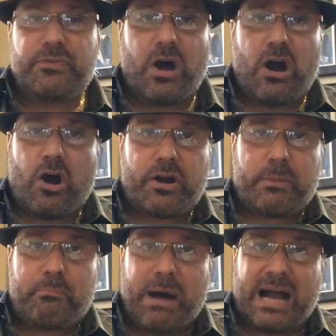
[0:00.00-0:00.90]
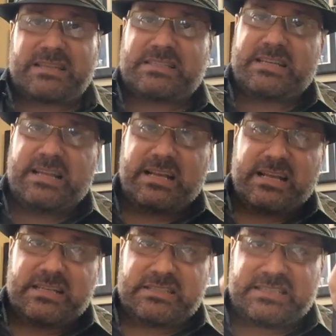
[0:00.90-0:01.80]
the heart of boxing
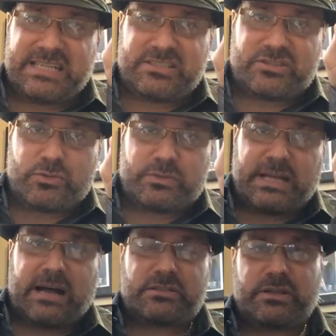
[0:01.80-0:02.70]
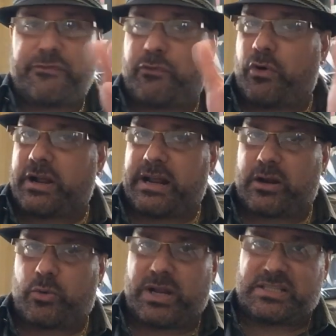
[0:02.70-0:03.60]
since 2004. I got
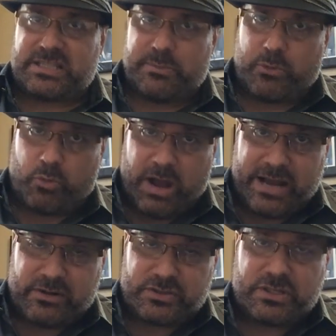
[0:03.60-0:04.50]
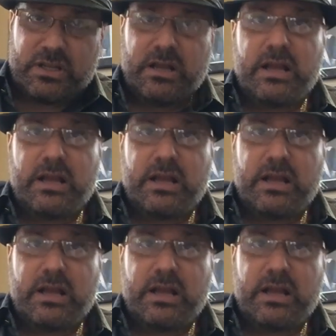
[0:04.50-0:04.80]
a great team of writers.